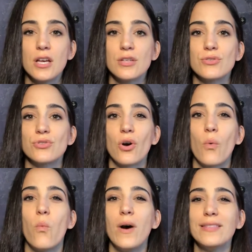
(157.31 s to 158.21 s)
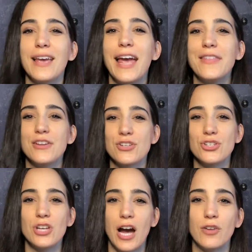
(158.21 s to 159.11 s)
So what
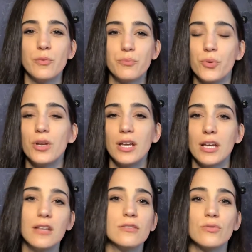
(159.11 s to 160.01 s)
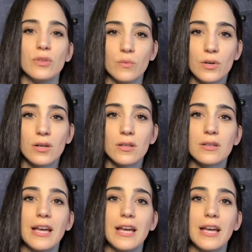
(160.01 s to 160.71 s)
energy are you putting into the world?